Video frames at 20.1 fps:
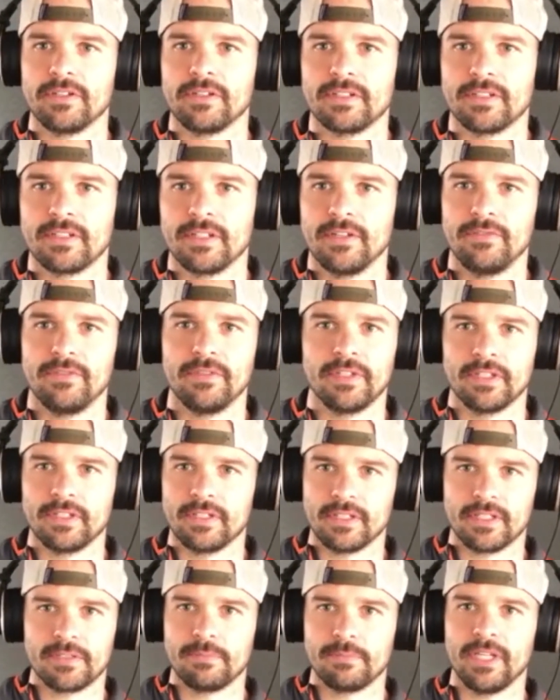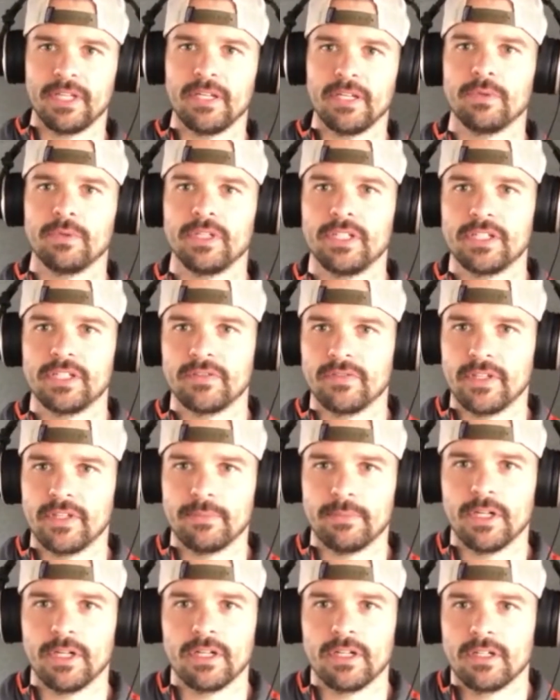if you can explain what each of them
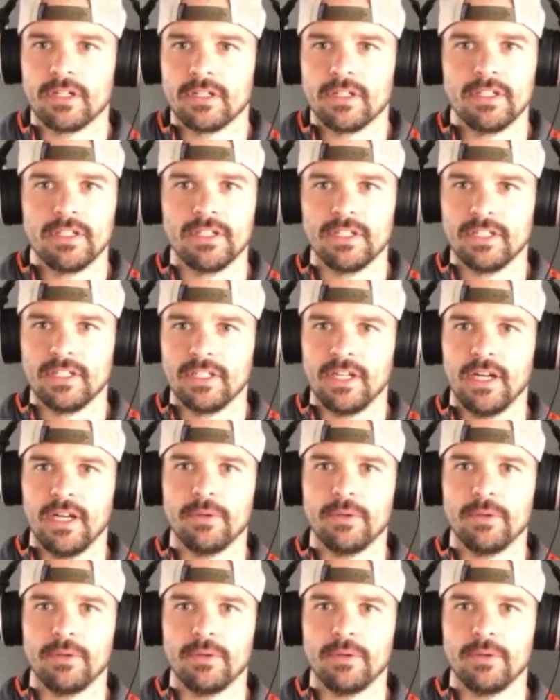are. I would